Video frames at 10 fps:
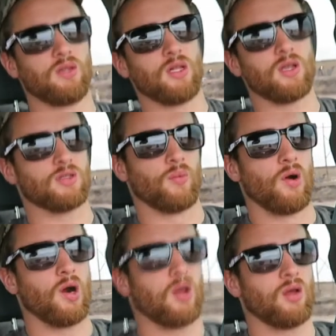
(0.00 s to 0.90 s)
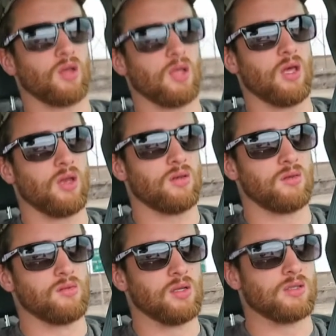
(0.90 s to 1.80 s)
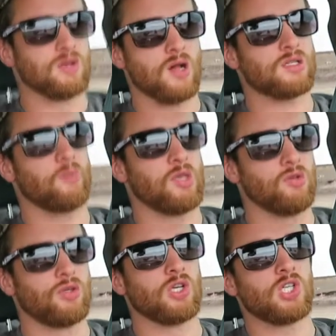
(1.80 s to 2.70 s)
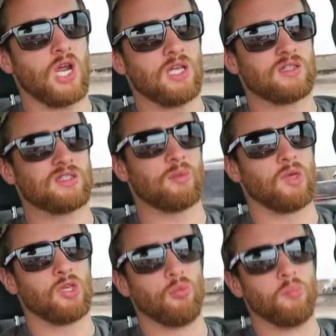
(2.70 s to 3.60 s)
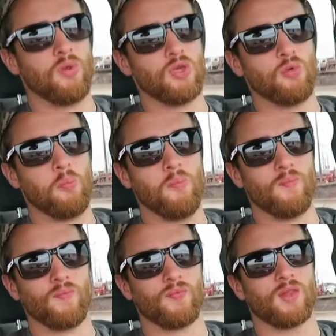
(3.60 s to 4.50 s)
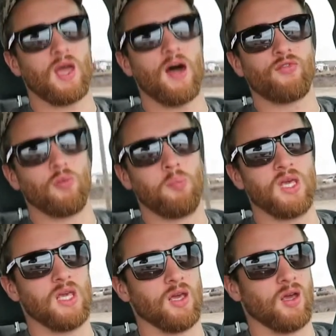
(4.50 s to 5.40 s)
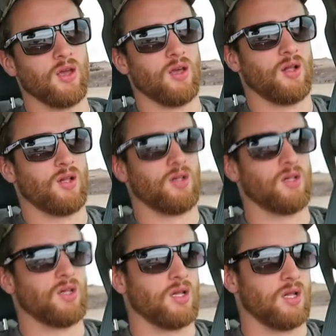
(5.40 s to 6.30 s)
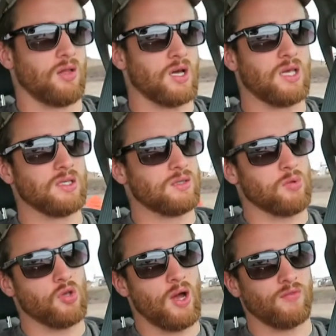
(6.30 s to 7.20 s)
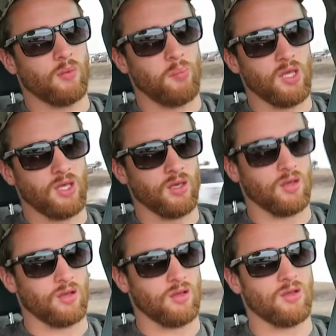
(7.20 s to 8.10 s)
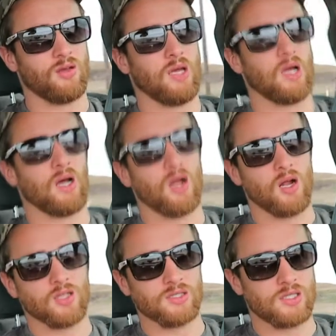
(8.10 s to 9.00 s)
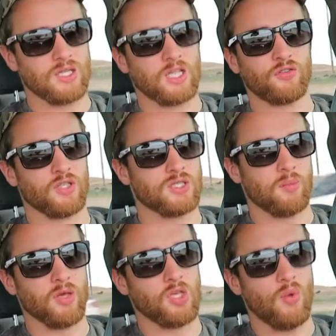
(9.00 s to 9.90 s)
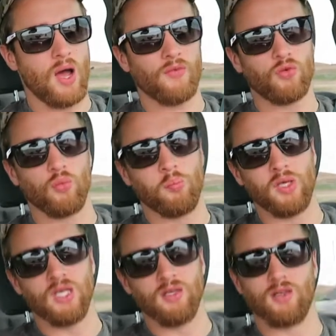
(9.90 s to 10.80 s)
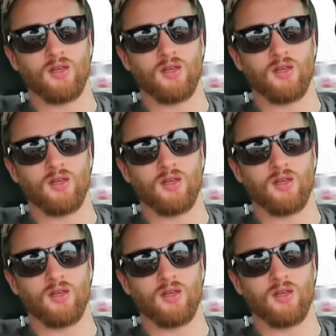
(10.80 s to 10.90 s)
That doesn't work. It, it, it's not something you can chase. It's something you you have to be. Lucky is something you have to be. Uh, successful is something you have to be.